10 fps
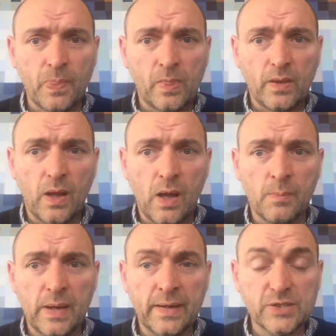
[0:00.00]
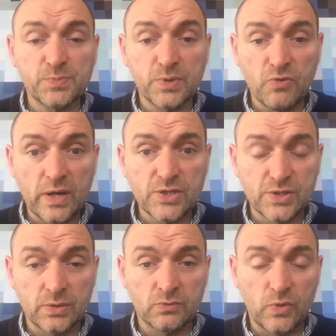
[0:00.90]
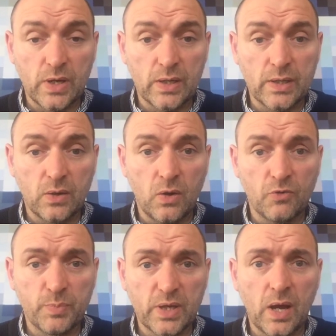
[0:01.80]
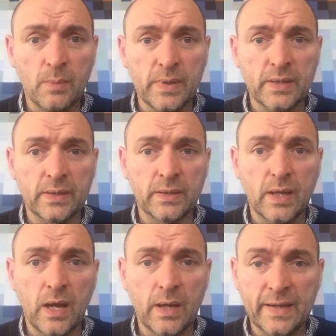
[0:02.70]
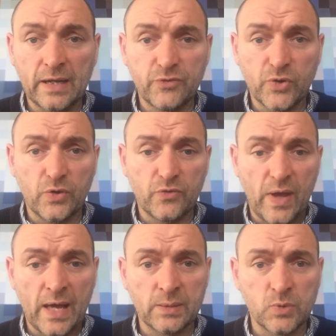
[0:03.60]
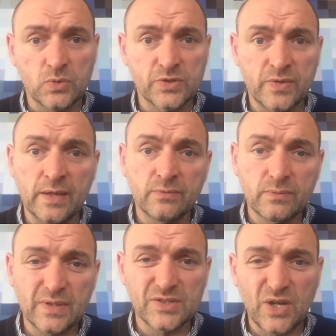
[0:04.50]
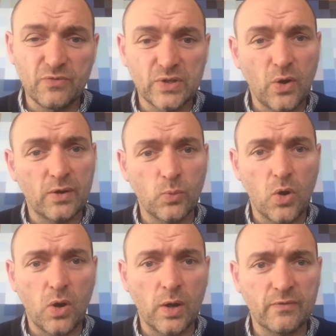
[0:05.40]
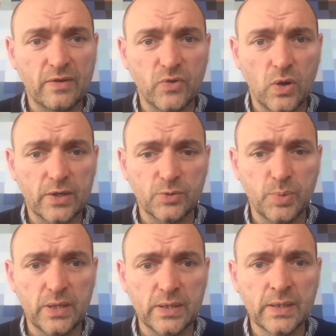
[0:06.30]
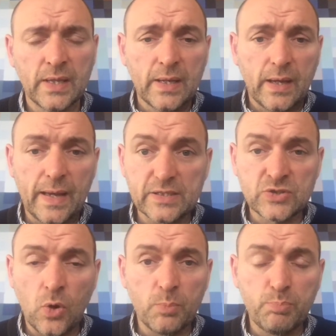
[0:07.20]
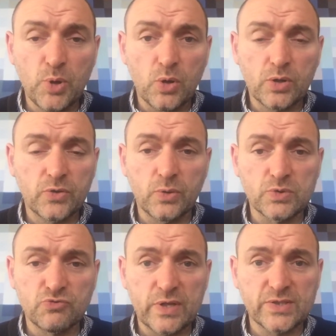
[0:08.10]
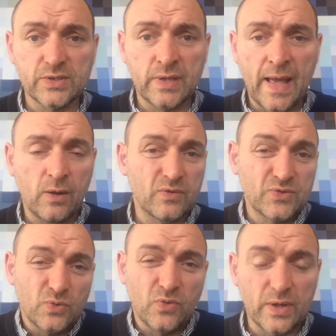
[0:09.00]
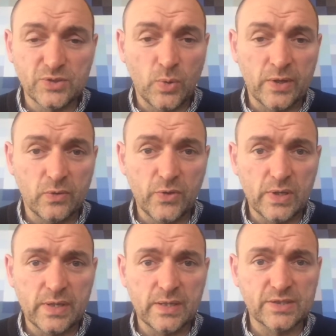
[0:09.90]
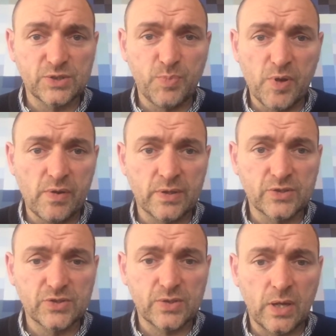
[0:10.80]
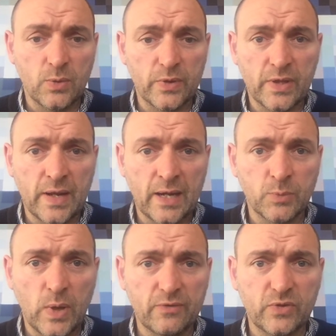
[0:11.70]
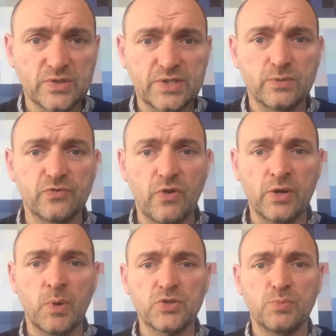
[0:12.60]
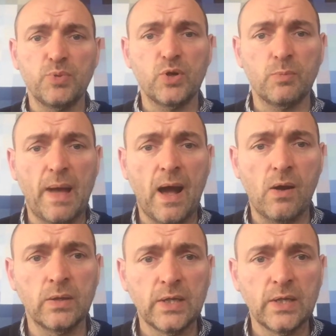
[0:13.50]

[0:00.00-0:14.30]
an exploration really of becoming an advocate for animals and then discovering kind of what kind of advocate I could be. It's not a book that was written out of sort of like 20 or 30 years experience within animal advocacy. It was very much a book about